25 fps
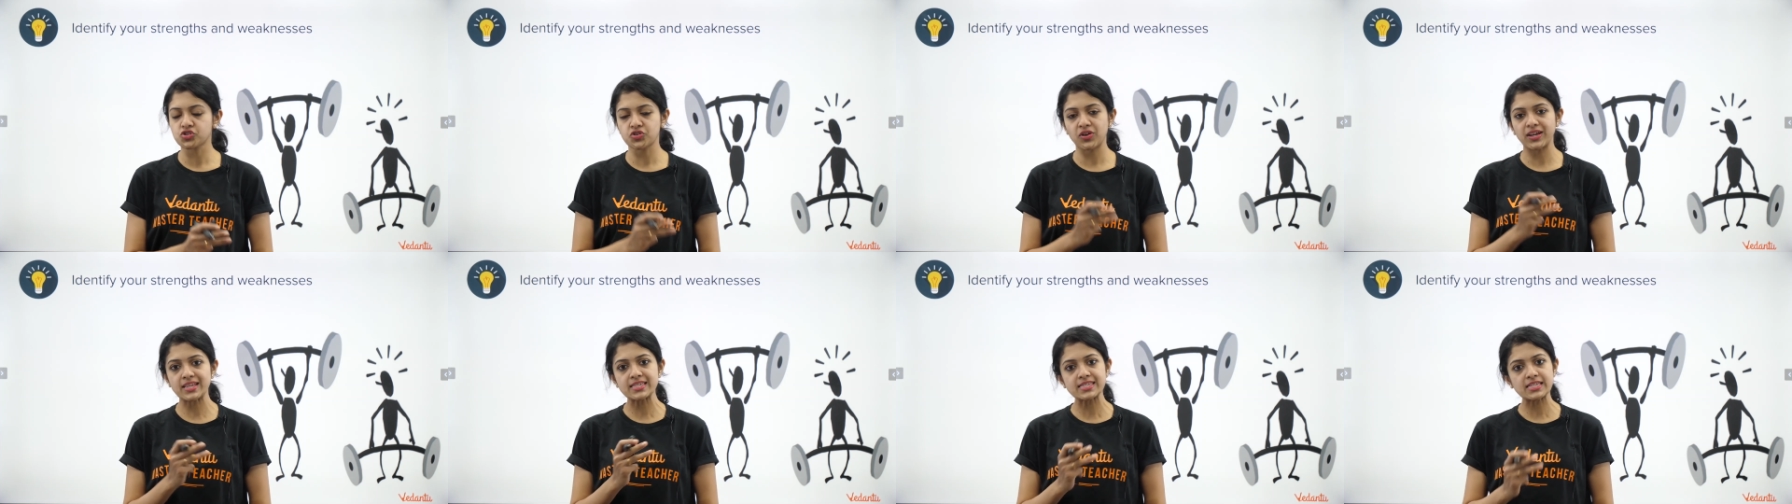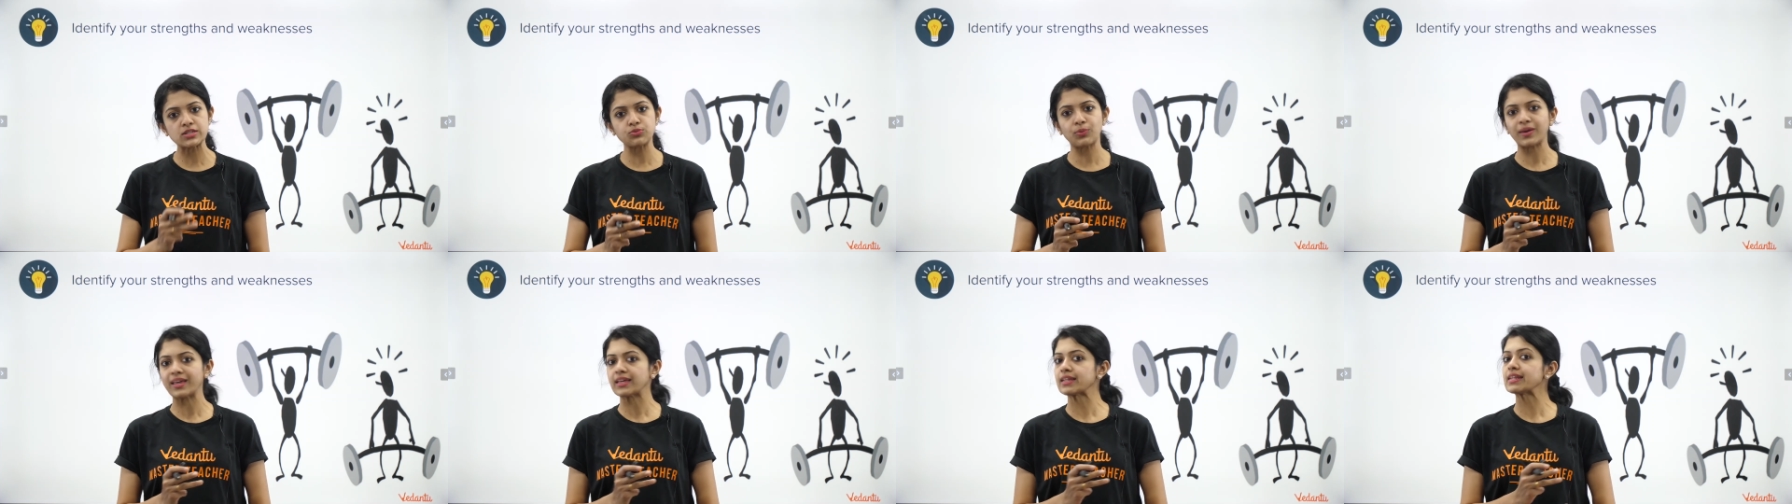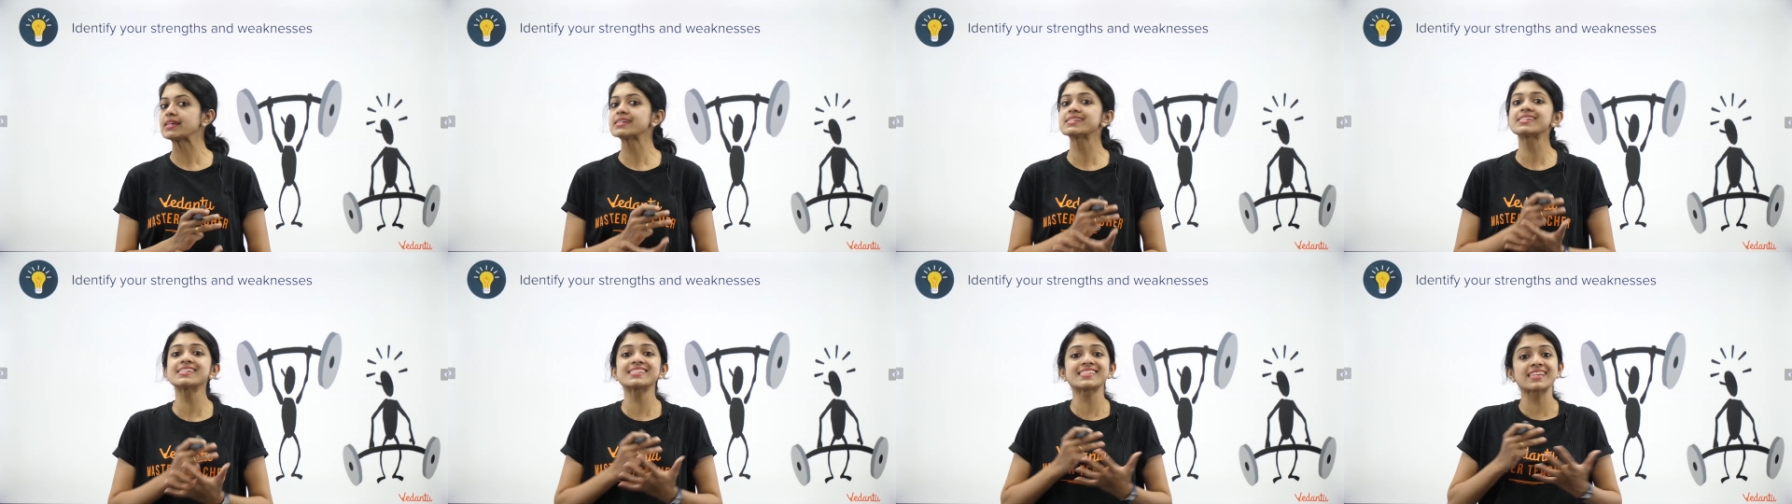strengths and
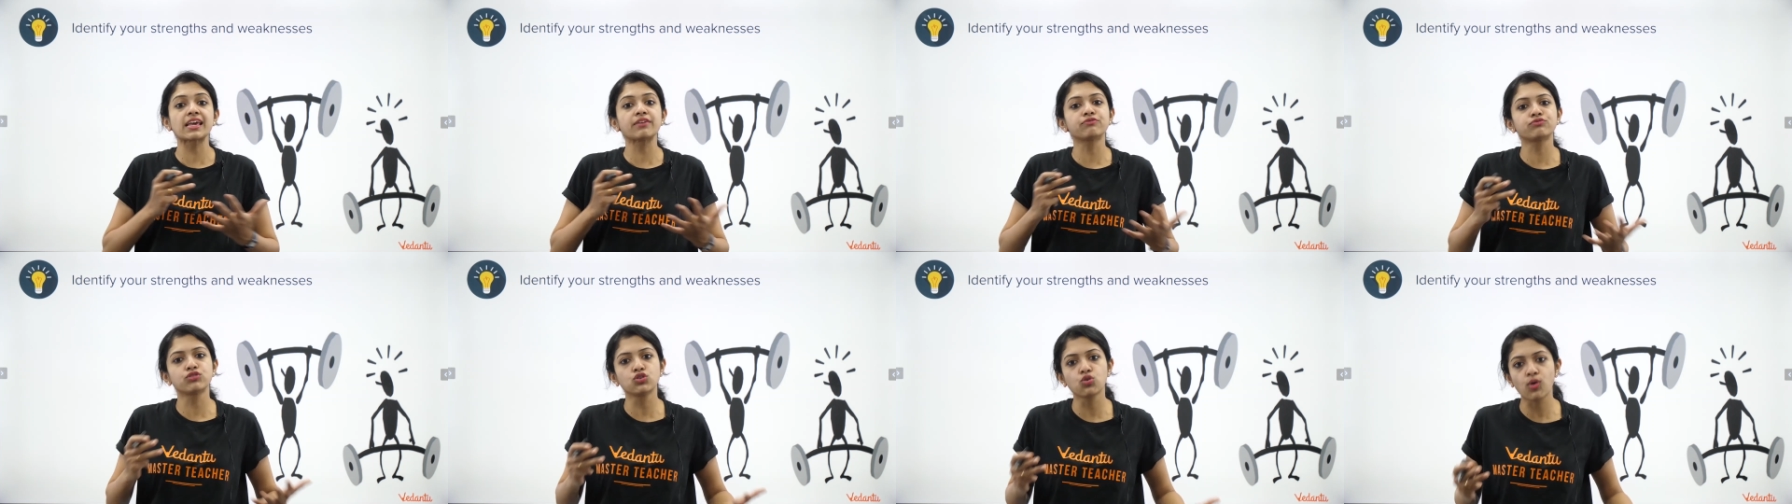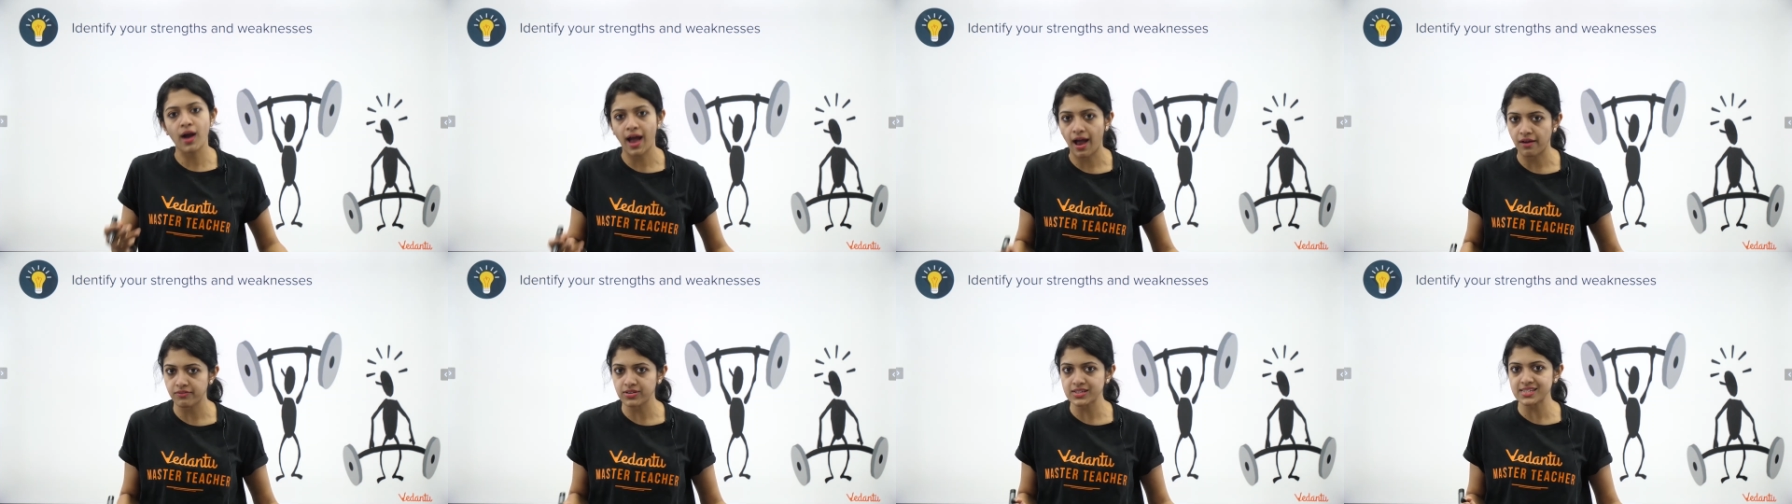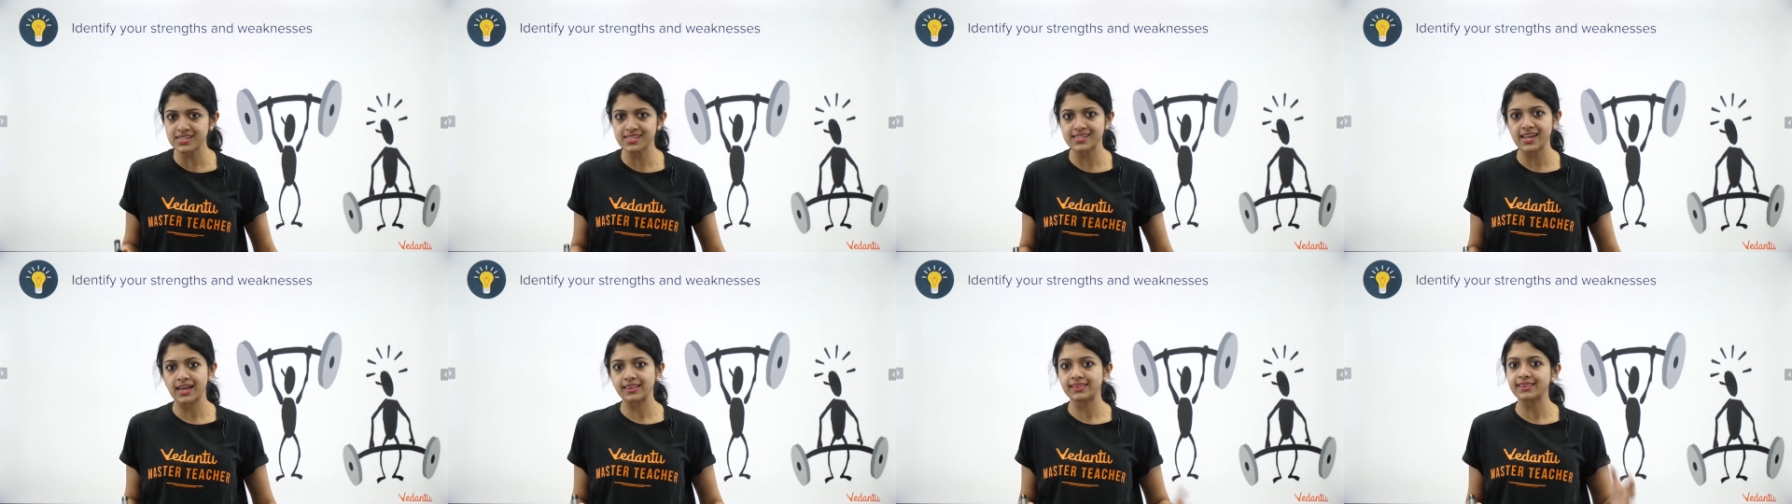weaknesses if you
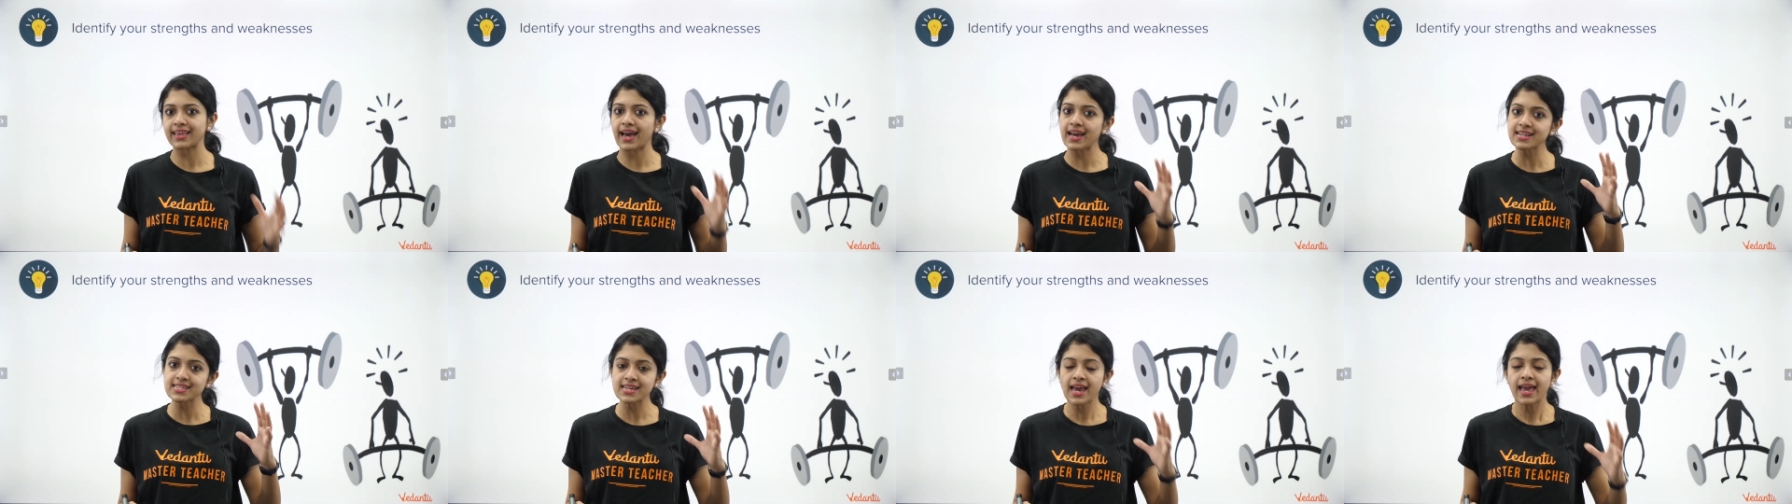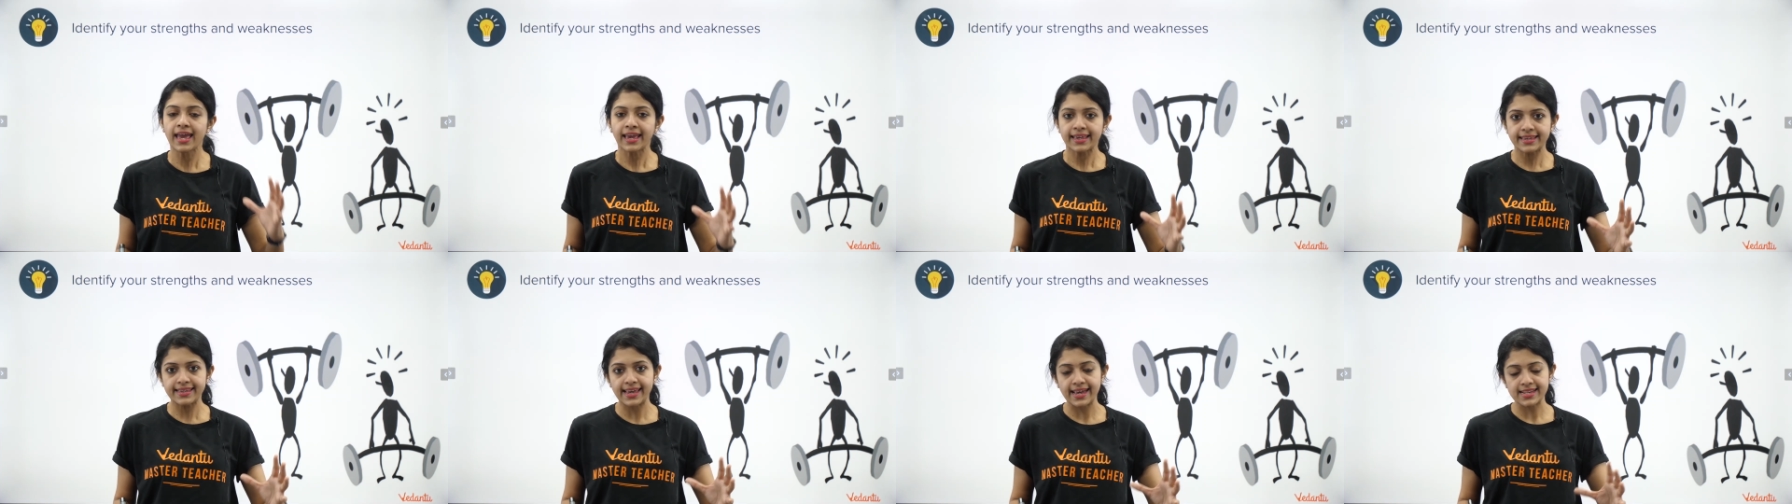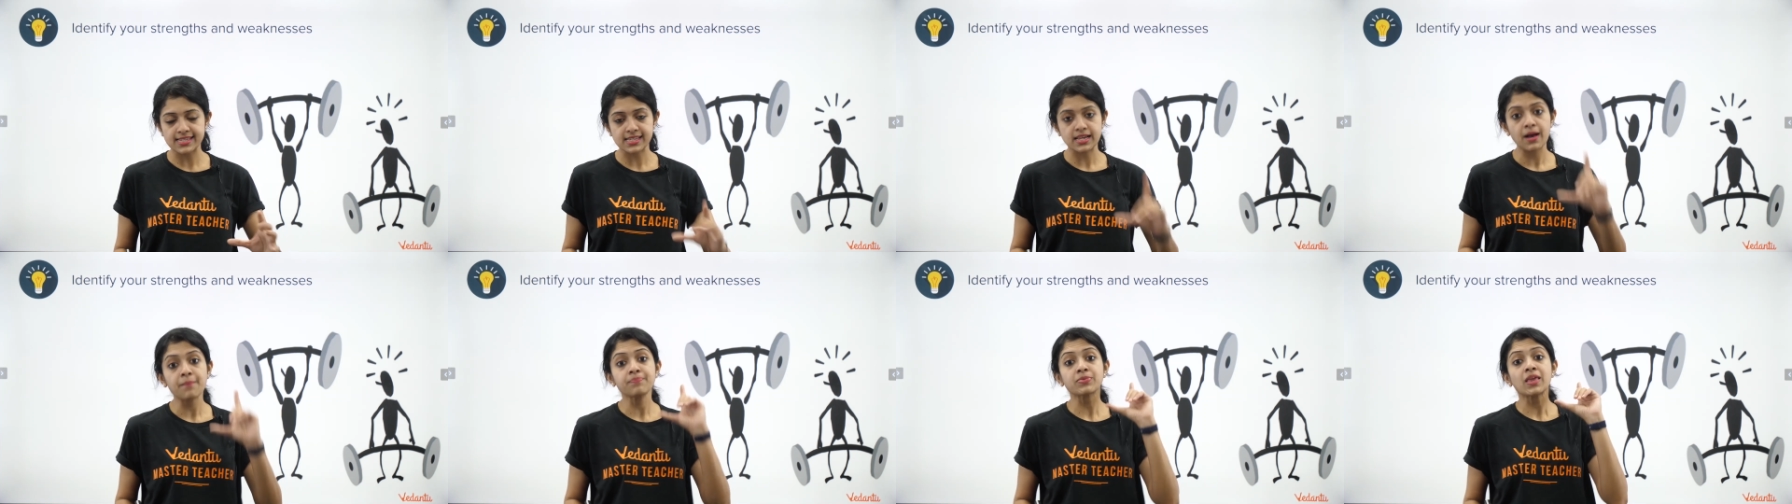haven't done that
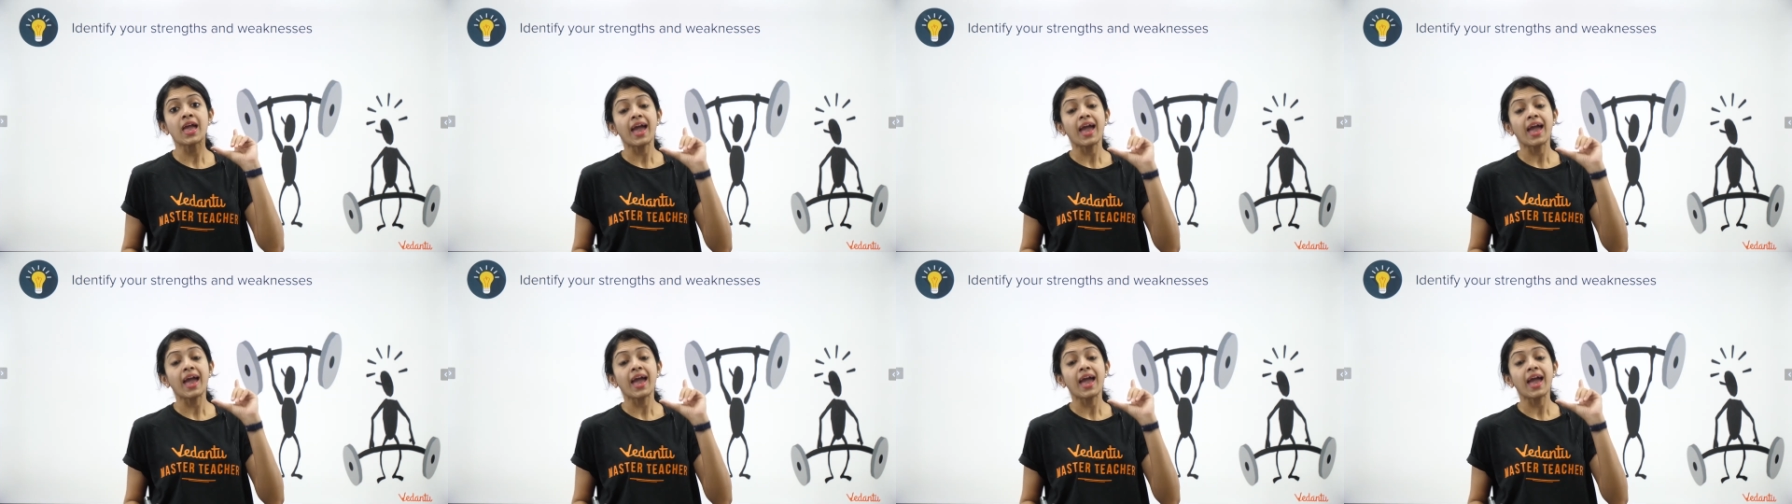yet.